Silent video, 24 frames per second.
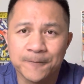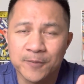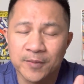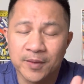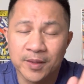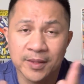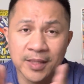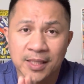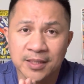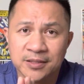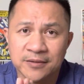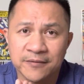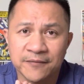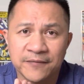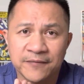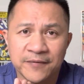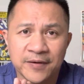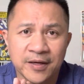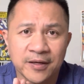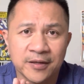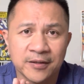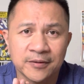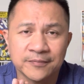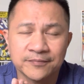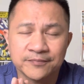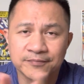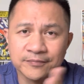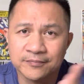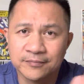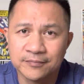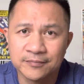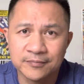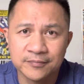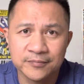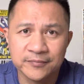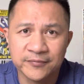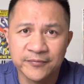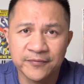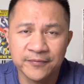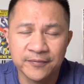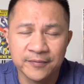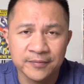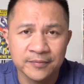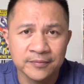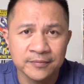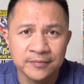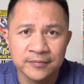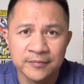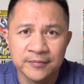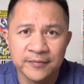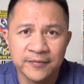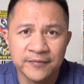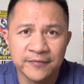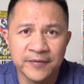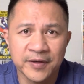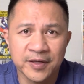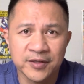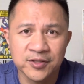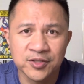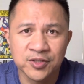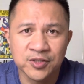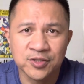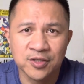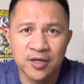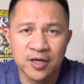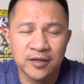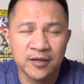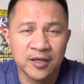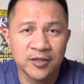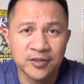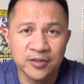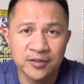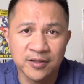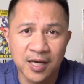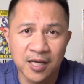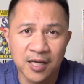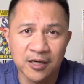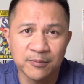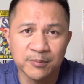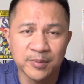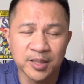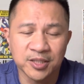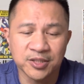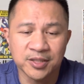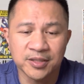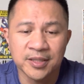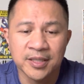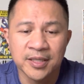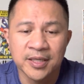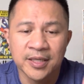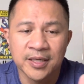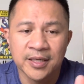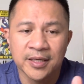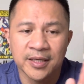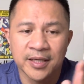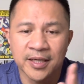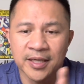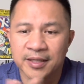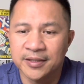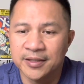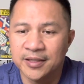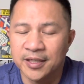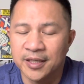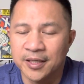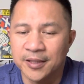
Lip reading: that's a fair start, $100 budget. And